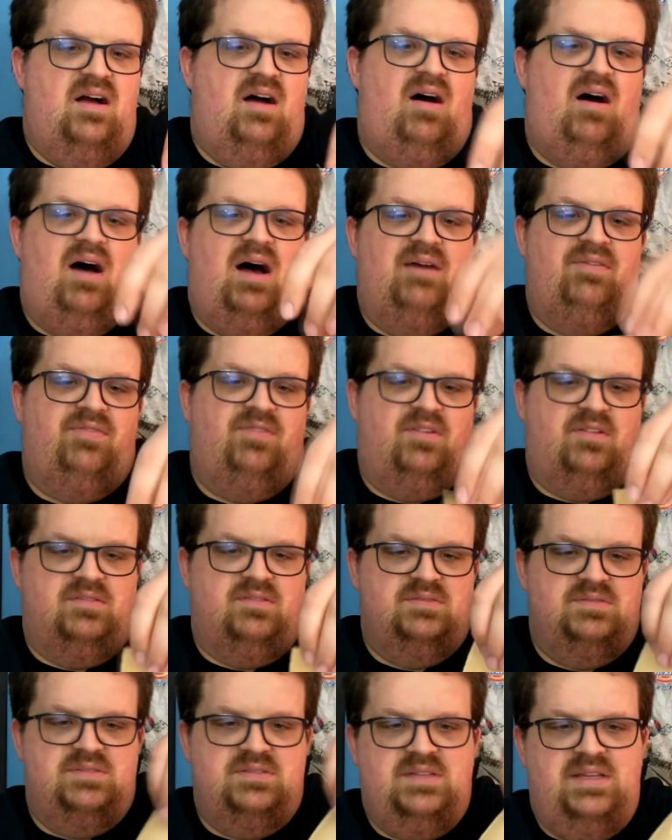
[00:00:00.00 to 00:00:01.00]
awful.
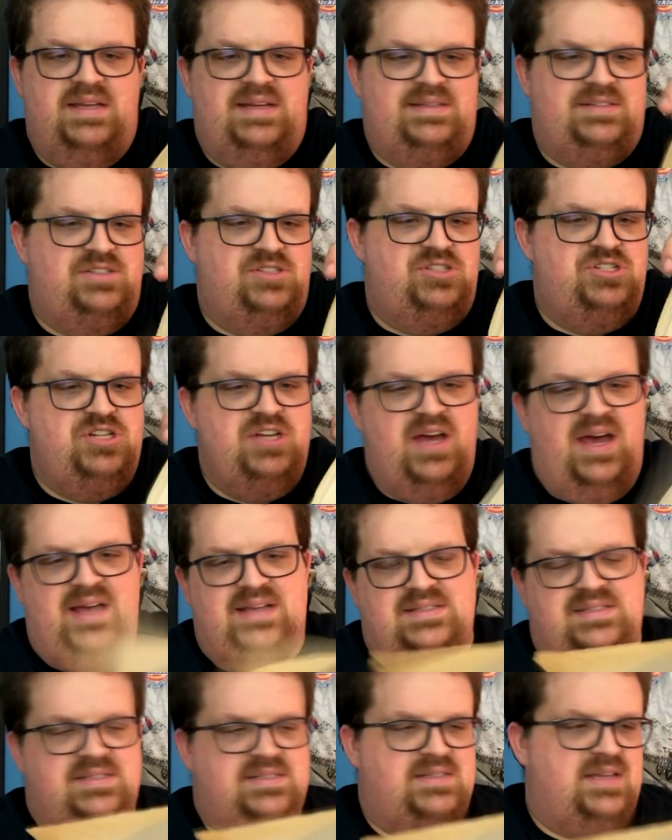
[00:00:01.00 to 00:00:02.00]
Like,
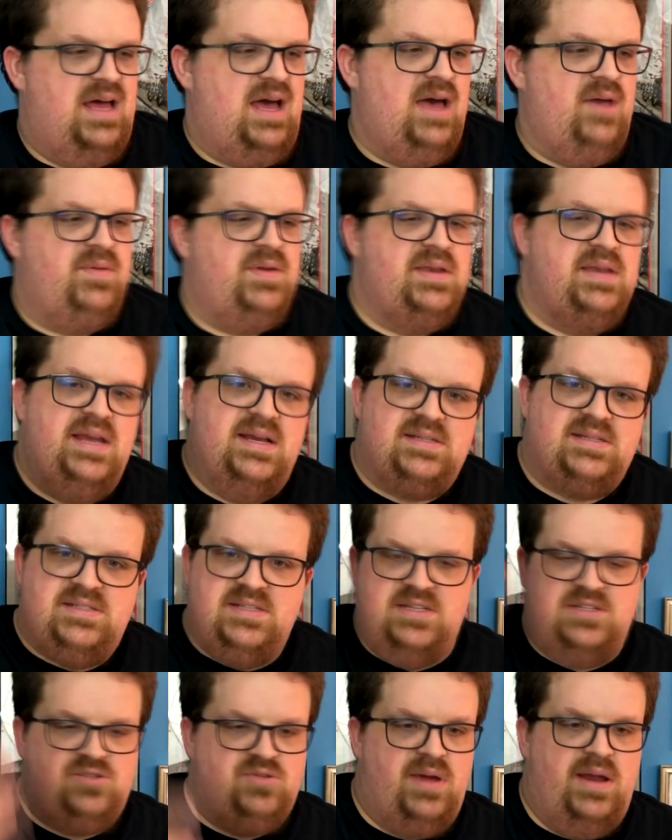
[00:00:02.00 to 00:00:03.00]
just, I would nix
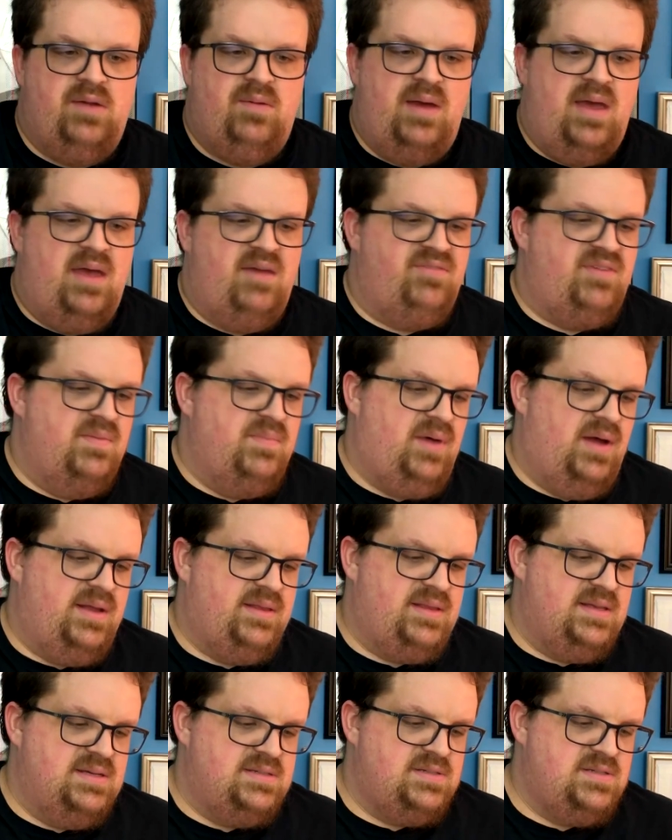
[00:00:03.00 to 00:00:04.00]
this right away if I
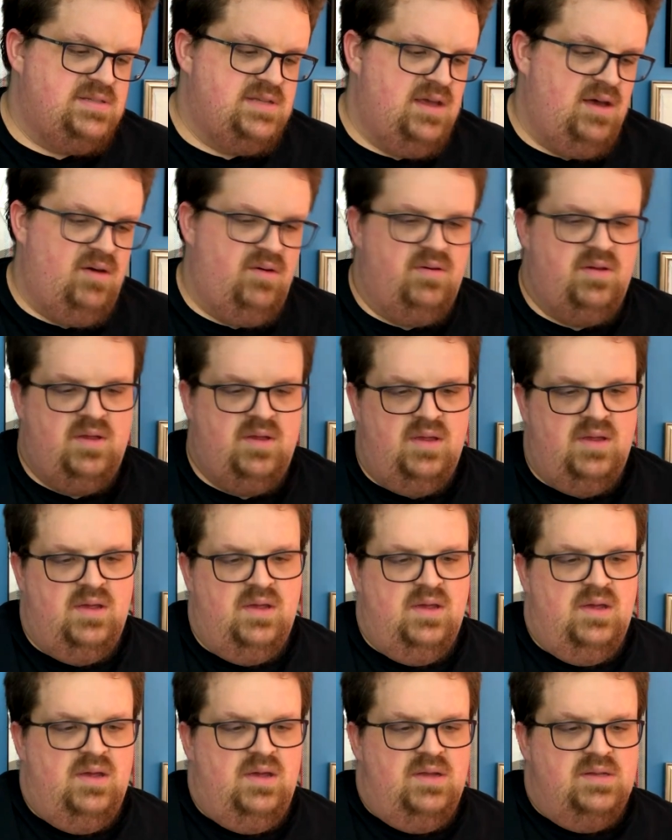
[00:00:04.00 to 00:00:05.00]
bought this. So
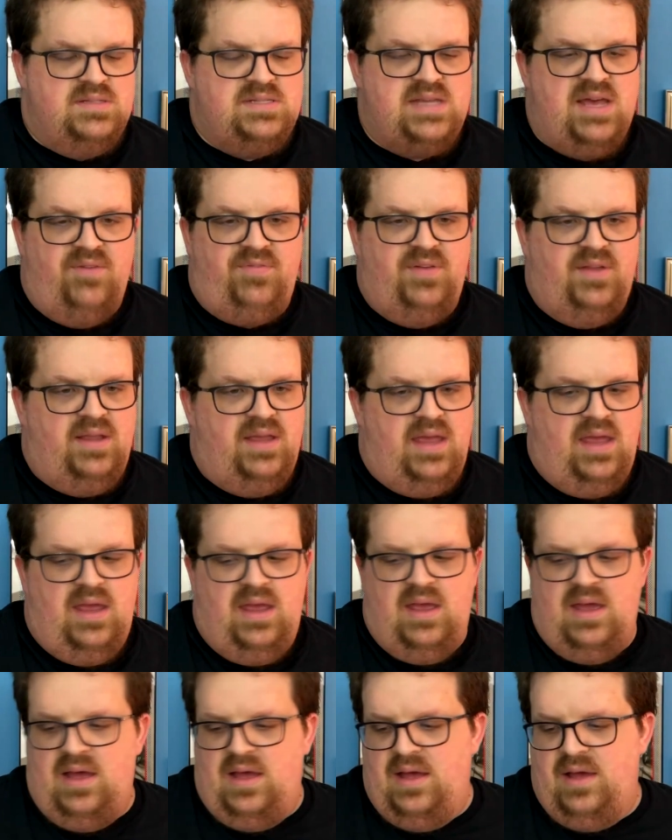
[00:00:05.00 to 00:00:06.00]

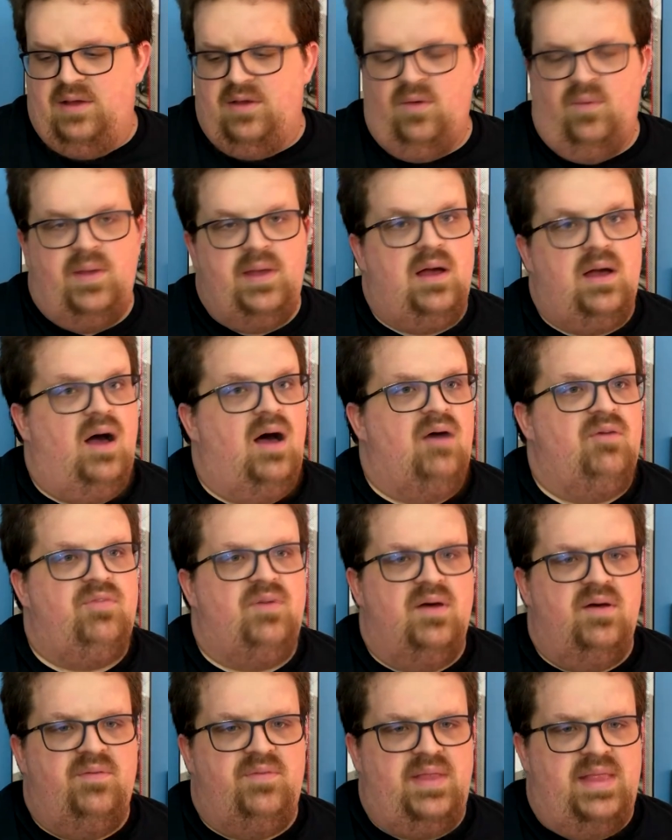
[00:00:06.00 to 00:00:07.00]
definitely going off
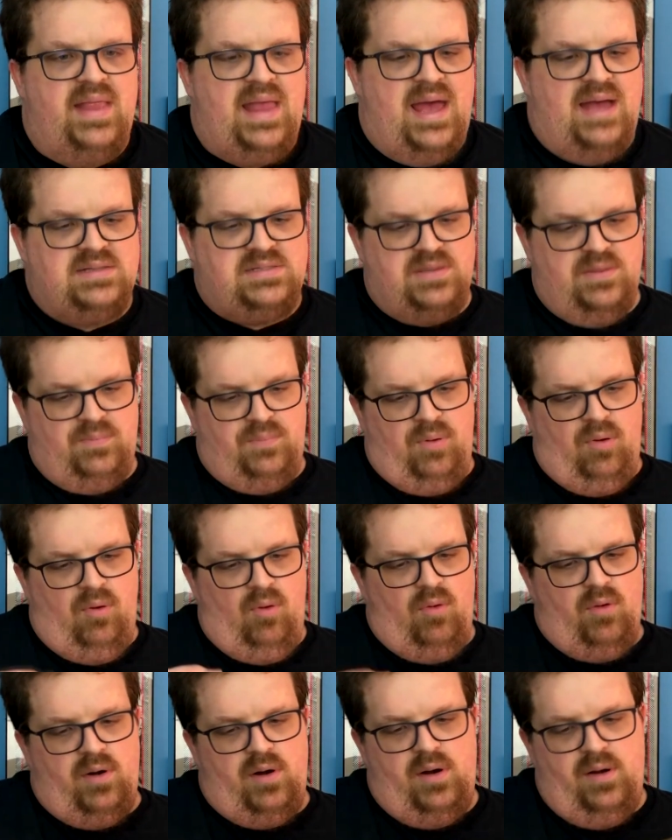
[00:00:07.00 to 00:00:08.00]
of that
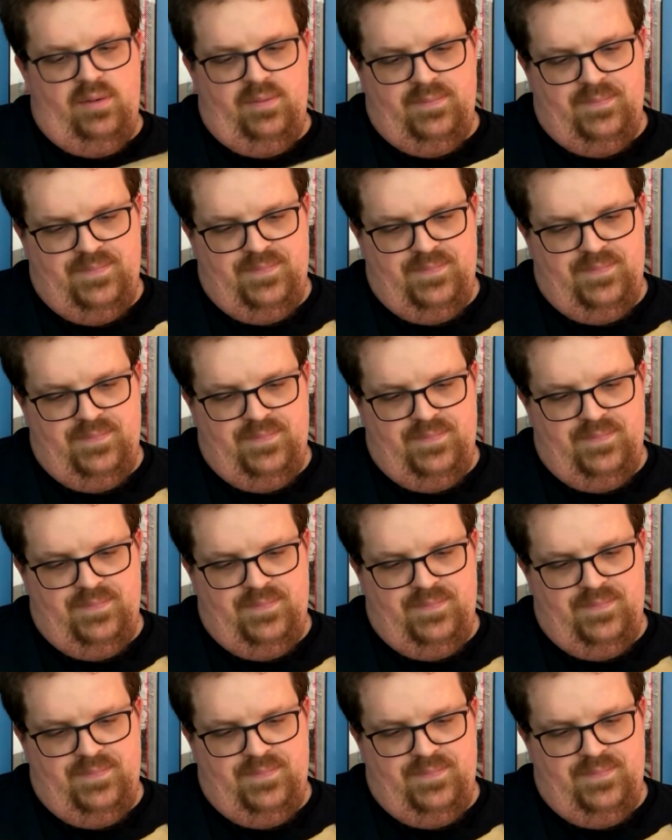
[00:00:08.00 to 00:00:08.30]
pour.